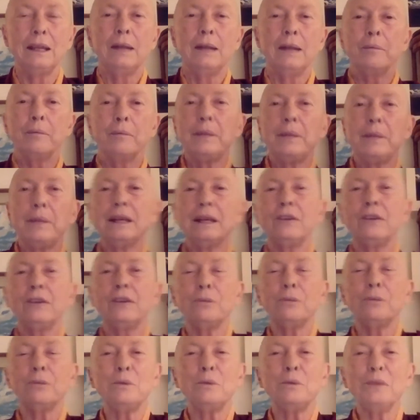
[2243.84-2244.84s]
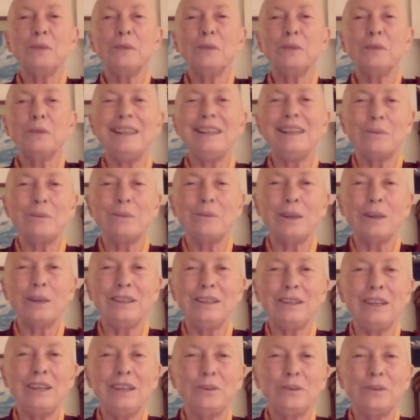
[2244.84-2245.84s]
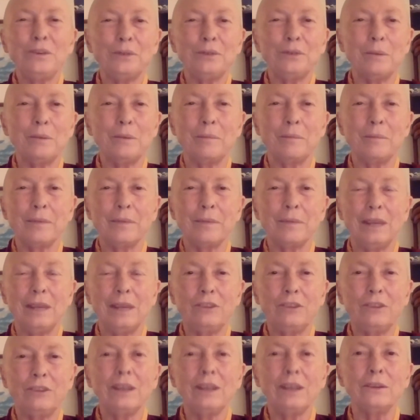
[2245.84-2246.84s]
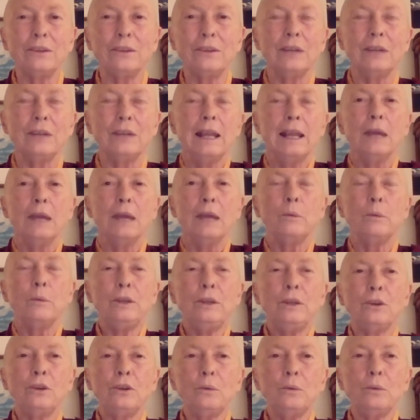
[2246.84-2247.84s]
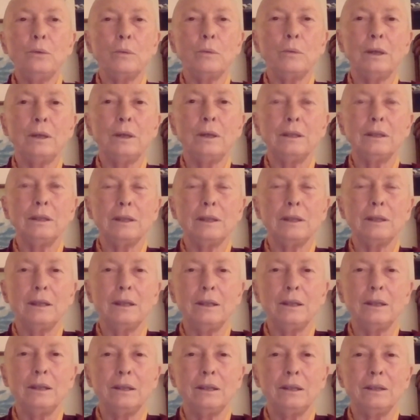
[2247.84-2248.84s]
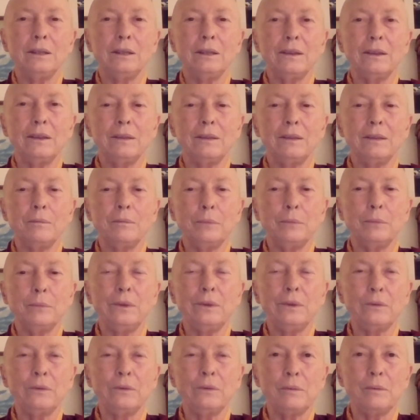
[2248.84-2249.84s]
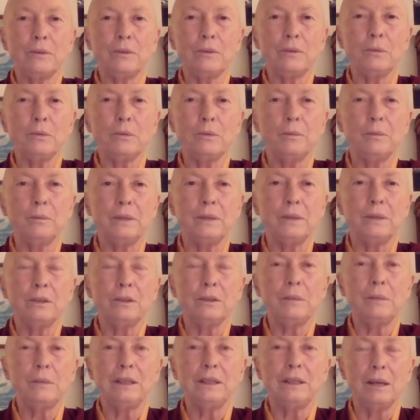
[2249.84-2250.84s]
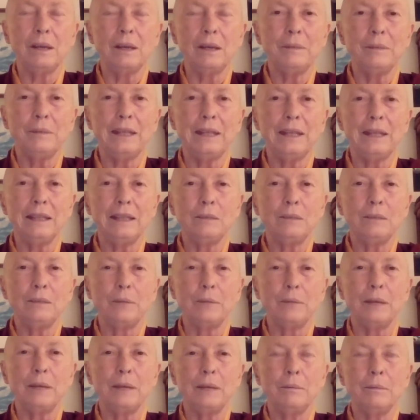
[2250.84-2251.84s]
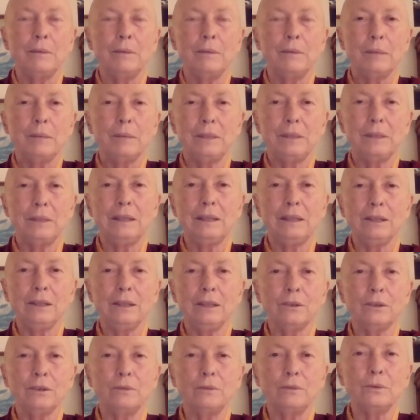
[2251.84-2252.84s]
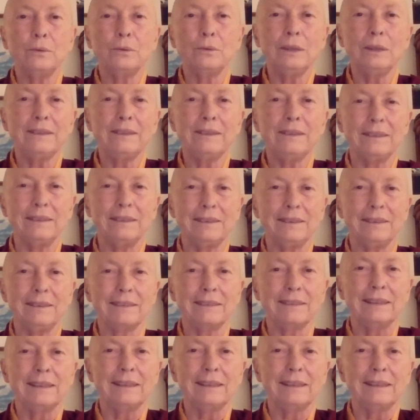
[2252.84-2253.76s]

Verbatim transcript: because we really want to hear from each other. We don't want the Buddhist women's movement to be dominated by particular voices.